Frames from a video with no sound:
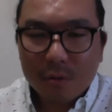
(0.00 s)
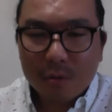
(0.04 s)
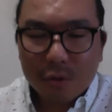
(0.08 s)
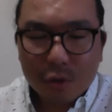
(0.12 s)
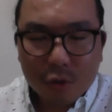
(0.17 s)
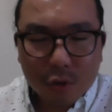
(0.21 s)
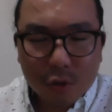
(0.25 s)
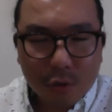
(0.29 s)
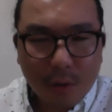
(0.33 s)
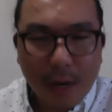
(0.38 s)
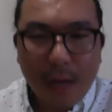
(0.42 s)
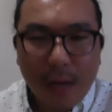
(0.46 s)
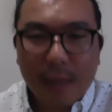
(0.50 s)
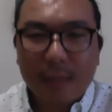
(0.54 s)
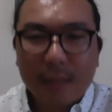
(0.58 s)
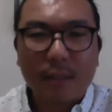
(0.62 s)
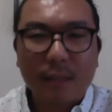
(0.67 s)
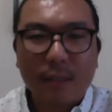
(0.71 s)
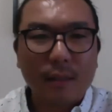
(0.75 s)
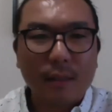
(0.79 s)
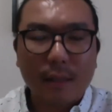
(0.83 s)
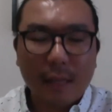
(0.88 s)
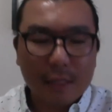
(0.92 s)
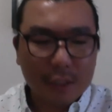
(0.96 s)

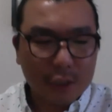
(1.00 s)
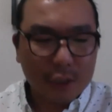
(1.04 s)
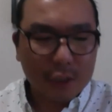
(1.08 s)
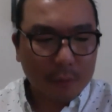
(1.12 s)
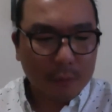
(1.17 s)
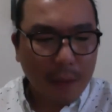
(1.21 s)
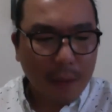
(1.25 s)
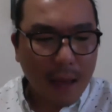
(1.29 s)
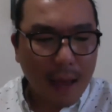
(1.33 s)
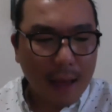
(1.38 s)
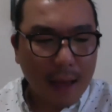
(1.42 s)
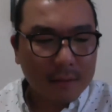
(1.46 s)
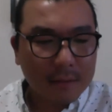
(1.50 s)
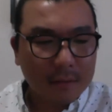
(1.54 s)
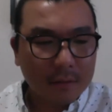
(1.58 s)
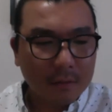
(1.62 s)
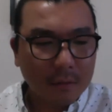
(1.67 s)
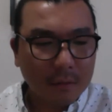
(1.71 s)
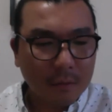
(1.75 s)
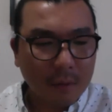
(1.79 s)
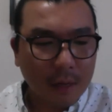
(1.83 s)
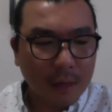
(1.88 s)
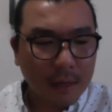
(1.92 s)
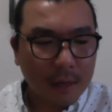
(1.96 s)
tragically, they just passed
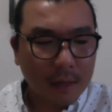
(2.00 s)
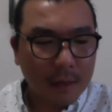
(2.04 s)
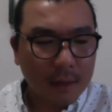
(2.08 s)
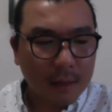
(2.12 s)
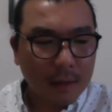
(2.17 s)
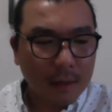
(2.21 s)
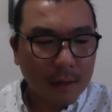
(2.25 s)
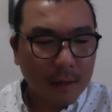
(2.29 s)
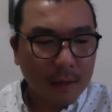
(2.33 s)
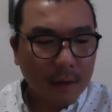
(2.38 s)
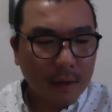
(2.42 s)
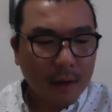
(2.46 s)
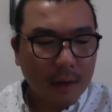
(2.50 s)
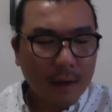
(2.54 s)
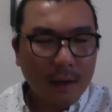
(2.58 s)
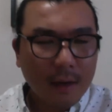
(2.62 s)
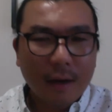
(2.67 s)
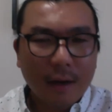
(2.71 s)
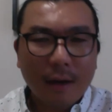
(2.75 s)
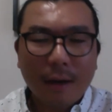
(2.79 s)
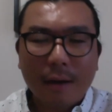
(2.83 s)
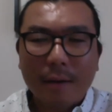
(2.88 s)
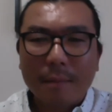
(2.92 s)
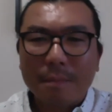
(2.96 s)
away.
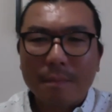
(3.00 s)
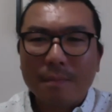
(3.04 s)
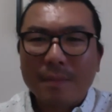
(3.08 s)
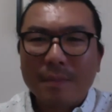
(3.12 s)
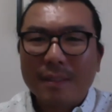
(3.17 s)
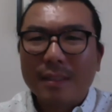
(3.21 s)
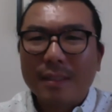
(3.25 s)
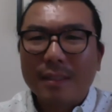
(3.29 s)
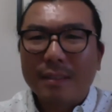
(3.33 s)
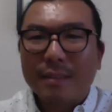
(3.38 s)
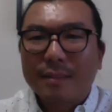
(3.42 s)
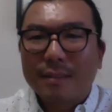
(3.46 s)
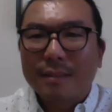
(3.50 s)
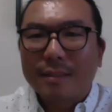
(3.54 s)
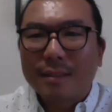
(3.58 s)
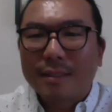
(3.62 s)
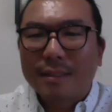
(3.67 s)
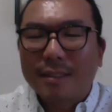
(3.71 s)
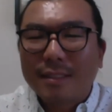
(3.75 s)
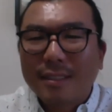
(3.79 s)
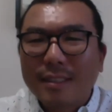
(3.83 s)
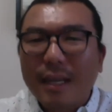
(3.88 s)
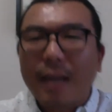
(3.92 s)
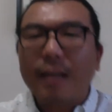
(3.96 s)

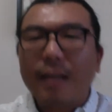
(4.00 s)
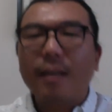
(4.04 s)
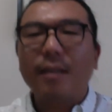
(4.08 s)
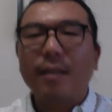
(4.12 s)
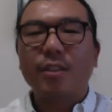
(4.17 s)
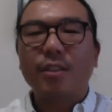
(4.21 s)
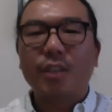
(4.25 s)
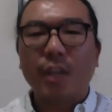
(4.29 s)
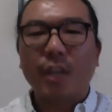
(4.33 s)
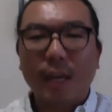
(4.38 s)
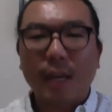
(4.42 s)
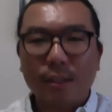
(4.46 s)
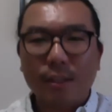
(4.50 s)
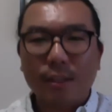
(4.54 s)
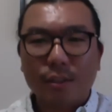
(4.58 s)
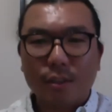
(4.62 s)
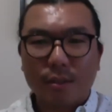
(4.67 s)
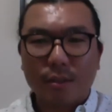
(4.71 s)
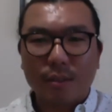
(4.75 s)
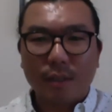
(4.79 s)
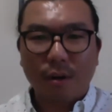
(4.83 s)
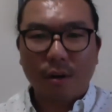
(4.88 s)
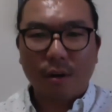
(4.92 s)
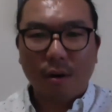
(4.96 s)
Sudden
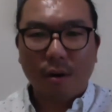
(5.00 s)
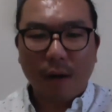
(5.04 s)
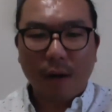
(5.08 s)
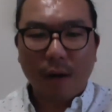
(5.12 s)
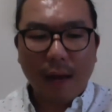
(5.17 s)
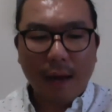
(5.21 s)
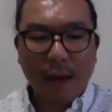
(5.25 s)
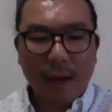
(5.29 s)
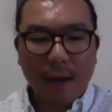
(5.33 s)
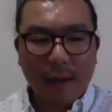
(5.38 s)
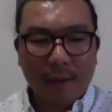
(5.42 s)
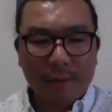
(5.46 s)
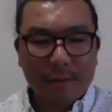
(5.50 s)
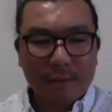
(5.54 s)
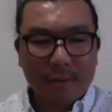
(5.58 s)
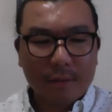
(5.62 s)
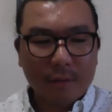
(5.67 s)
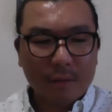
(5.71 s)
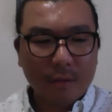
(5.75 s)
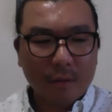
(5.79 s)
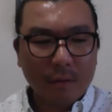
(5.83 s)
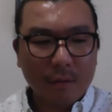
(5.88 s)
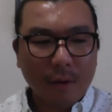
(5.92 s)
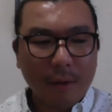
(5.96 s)
changes in our lives,
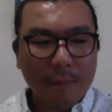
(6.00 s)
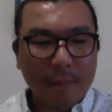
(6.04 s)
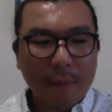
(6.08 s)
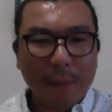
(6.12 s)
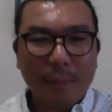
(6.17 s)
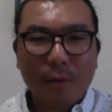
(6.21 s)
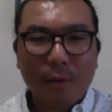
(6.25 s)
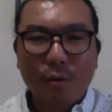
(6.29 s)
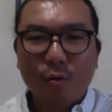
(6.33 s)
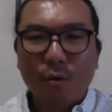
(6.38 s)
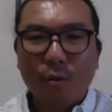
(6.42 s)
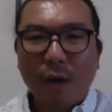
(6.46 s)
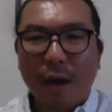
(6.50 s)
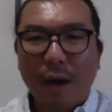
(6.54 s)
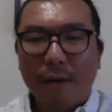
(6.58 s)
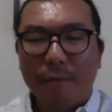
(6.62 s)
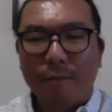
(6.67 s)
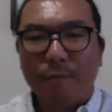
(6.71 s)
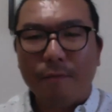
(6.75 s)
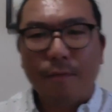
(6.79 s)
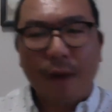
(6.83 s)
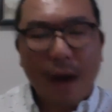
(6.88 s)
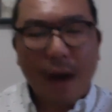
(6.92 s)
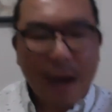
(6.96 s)
right? Maybe you
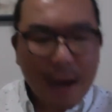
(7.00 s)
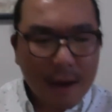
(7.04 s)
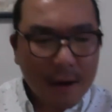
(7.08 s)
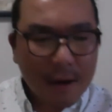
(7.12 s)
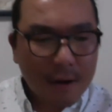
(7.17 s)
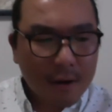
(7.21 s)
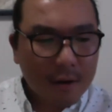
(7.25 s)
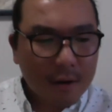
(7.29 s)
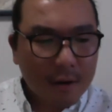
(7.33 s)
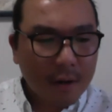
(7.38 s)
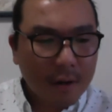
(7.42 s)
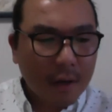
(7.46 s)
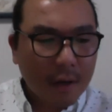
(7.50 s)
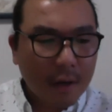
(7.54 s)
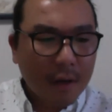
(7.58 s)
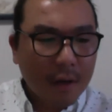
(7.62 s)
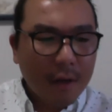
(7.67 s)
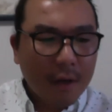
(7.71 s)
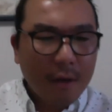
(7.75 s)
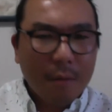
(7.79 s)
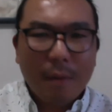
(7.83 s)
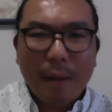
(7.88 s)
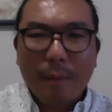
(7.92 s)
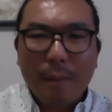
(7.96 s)
got fired.
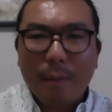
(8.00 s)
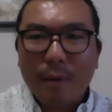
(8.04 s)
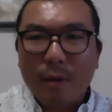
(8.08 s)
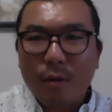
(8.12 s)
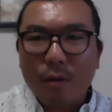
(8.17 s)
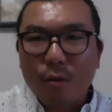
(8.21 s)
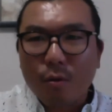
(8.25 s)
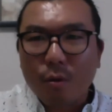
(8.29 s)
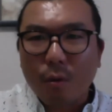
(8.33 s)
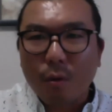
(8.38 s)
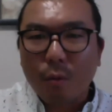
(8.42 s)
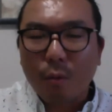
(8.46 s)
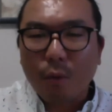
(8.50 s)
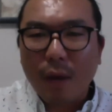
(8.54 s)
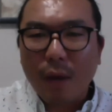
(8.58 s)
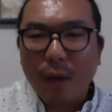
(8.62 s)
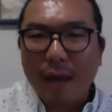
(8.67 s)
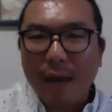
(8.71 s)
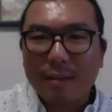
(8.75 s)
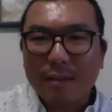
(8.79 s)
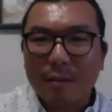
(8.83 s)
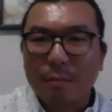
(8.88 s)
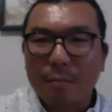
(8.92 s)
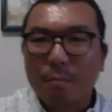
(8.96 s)
Maybe we
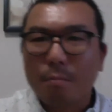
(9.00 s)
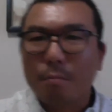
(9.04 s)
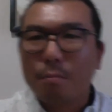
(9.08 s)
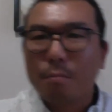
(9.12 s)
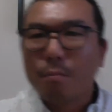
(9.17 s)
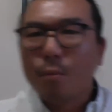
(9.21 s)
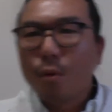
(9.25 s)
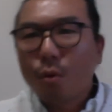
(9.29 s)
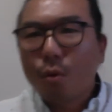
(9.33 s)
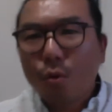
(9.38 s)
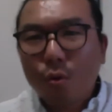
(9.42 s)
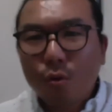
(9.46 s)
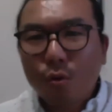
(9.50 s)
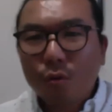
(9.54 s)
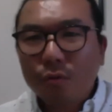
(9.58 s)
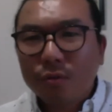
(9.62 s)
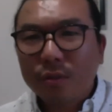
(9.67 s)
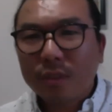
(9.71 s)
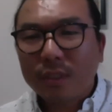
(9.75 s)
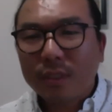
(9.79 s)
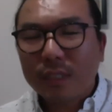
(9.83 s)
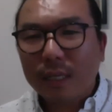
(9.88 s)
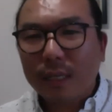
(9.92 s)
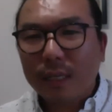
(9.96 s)
had to move
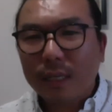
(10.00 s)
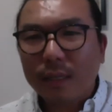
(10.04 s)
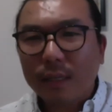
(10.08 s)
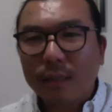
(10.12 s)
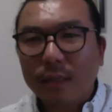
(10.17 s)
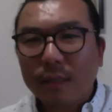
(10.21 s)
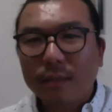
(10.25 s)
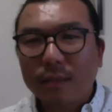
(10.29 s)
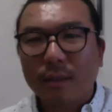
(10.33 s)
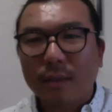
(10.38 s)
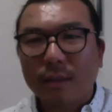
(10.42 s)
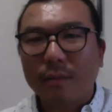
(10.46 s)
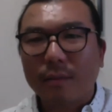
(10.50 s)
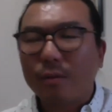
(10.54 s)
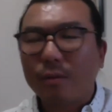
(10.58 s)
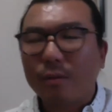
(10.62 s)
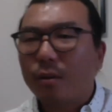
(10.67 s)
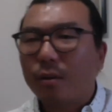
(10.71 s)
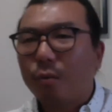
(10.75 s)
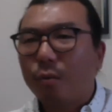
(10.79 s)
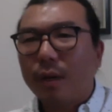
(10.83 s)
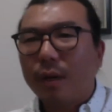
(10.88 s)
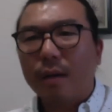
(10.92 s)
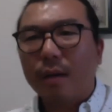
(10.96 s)
cities and, you
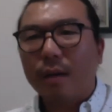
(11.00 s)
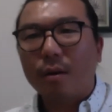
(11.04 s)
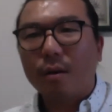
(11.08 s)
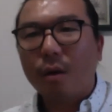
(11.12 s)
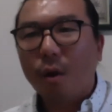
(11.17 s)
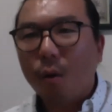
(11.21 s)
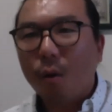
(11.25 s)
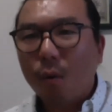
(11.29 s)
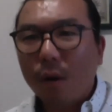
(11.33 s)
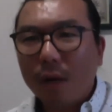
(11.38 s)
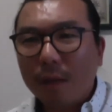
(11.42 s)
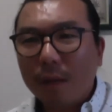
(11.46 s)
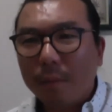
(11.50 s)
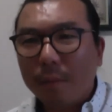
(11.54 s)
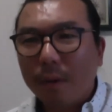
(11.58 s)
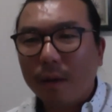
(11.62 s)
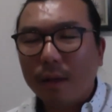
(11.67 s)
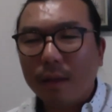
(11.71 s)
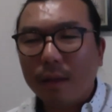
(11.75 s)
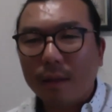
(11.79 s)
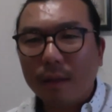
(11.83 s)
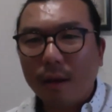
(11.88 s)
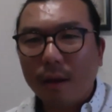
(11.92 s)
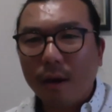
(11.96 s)
know, we didn't know
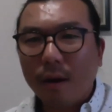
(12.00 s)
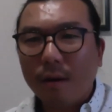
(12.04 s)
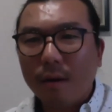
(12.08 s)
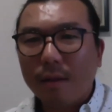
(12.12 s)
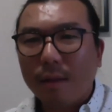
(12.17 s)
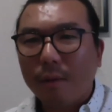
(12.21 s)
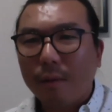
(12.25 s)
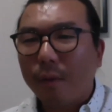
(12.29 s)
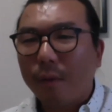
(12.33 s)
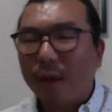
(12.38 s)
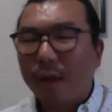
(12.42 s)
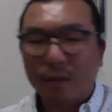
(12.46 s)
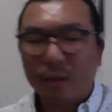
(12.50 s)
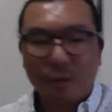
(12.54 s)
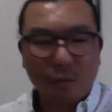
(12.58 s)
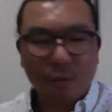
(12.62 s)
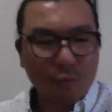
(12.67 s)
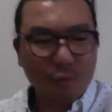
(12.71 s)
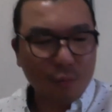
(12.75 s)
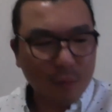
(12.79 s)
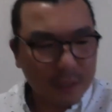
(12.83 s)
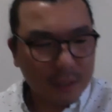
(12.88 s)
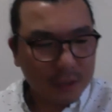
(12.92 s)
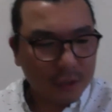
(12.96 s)
anybody there that we had to
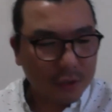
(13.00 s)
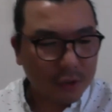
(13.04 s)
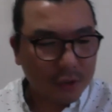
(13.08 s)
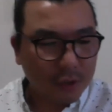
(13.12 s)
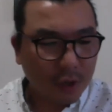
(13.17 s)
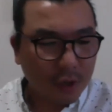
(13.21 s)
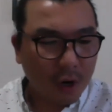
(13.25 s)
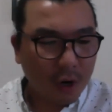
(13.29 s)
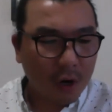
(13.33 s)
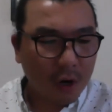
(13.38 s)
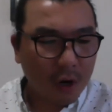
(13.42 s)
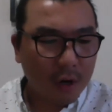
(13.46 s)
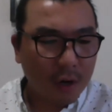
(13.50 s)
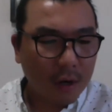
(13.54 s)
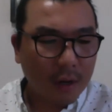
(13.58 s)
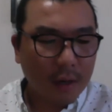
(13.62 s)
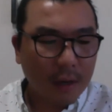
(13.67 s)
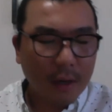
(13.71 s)
restart.